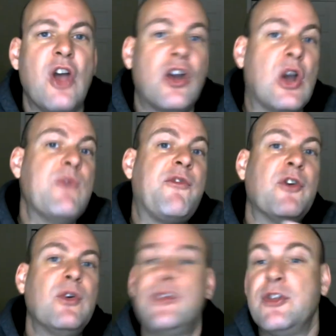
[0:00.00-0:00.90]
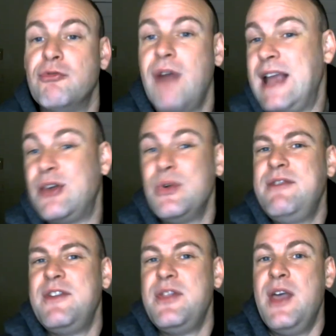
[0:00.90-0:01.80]
confers the right or
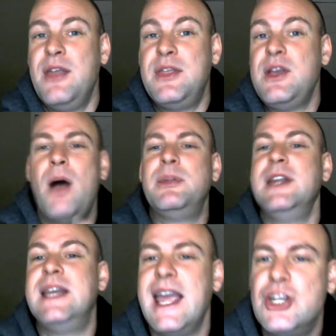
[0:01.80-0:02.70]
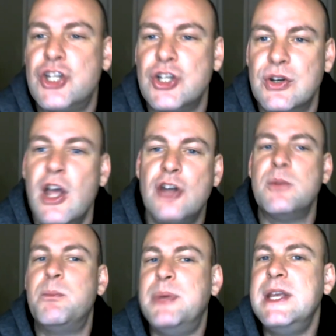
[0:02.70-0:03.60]
even the obligation
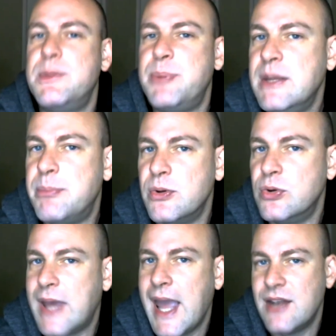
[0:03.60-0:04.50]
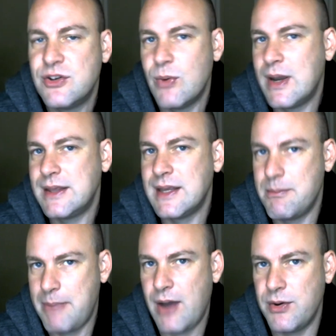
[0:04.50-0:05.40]
to beat people who can't do anything
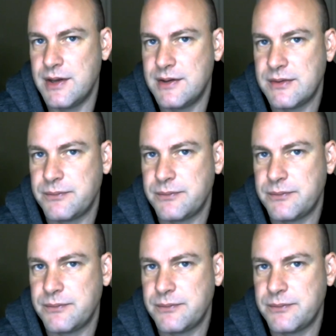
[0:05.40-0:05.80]
about it.